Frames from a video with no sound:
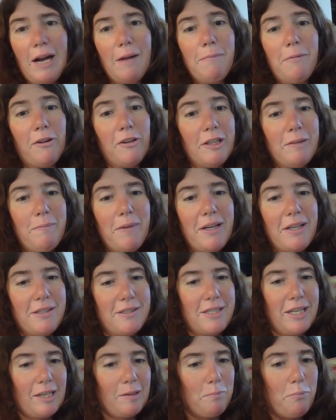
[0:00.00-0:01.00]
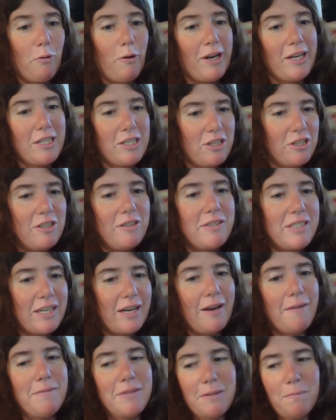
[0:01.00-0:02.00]
I've only been to Cedar Point two
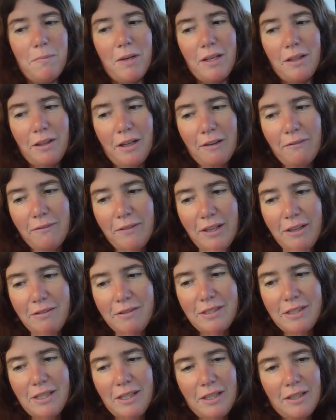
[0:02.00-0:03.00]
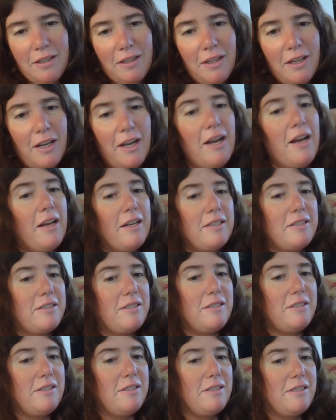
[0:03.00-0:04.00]
times in my life, and that was it.
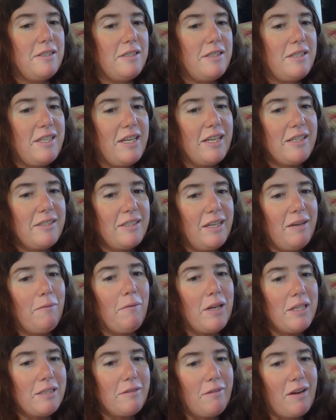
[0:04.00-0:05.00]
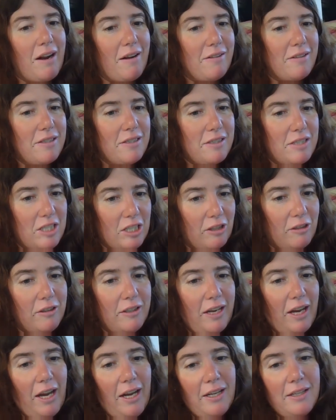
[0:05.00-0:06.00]
Disney once when I
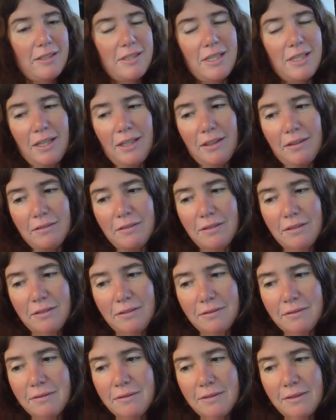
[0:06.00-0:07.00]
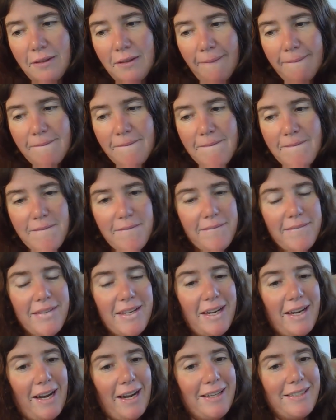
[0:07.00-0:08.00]
turned 18, and
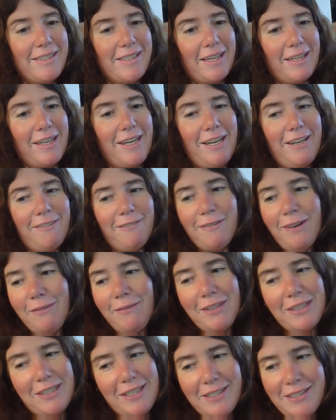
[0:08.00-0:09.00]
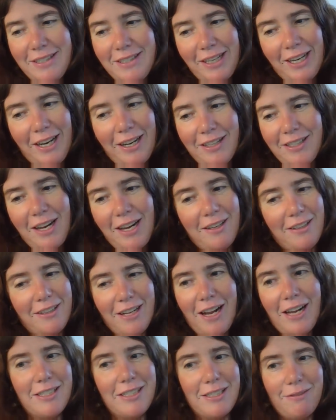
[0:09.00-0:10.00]
I, I can't remember Disney. I,
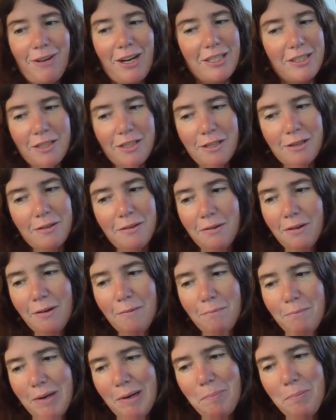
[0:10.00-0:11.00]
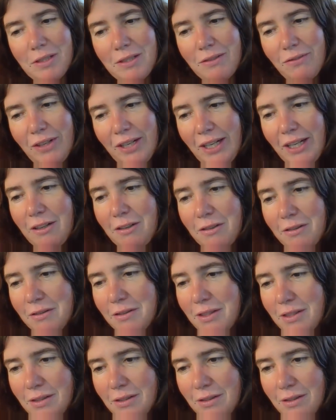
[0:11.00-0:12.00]
I just watched other people's
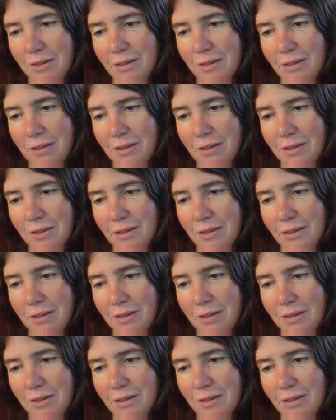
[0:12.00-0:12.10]
videos.